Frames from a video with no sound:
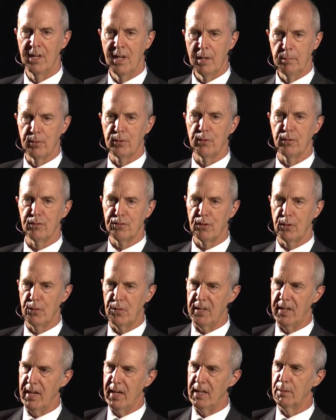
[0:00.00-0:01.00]
but also
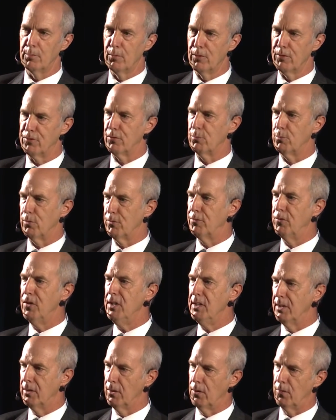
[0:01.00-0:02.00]
the animals that were
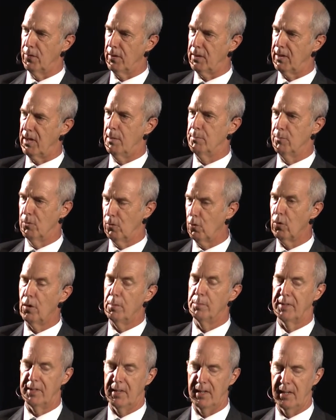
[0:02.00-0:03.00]
feeding on the
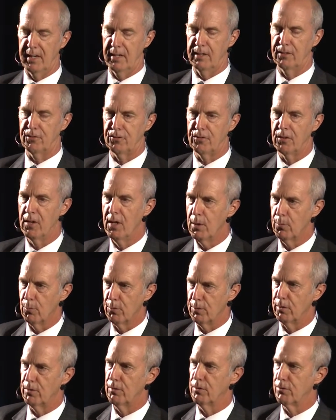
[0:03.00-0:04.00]
common lands were
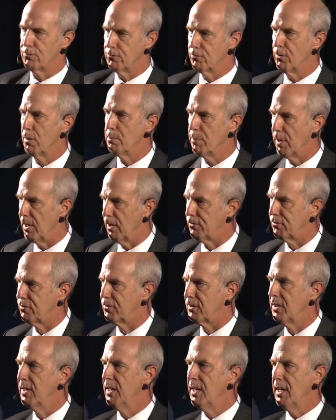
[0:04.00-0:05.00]
not as robust